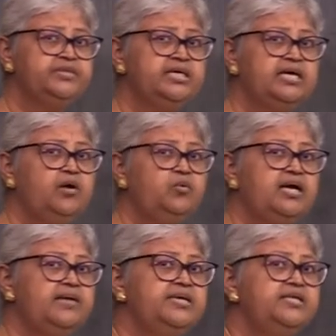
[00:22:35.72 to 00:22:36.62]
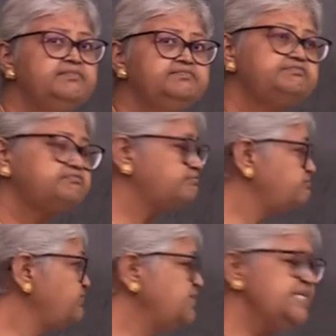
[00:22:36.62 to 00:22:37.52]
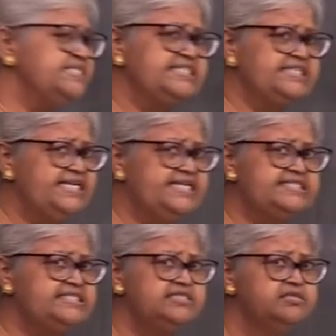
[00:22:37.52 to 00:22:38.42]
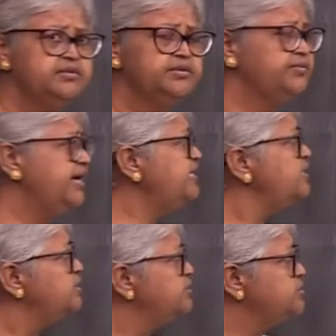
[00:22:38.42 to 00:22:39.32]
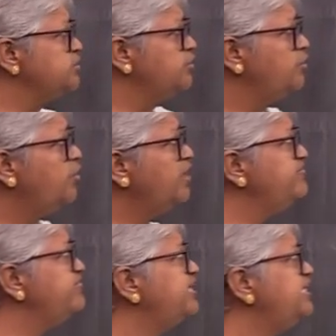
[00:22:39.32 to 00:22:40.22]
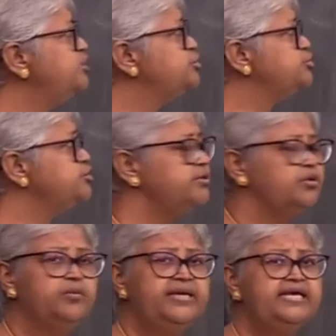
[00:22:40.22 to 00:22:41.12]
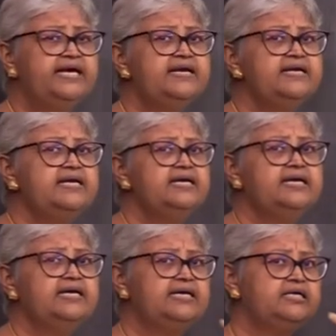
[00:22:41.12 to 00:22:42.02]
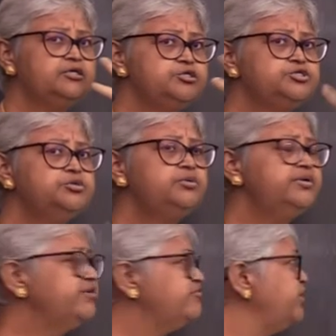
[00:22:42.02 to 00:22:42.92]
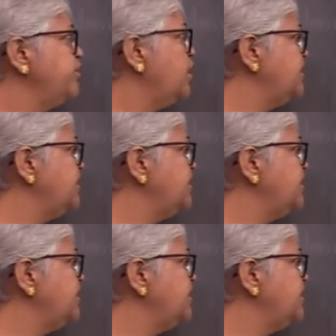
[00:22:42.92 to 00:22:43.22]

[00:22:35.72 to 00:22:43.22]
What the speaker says: the outcome in such a case. Right. So what we've understood over here are two different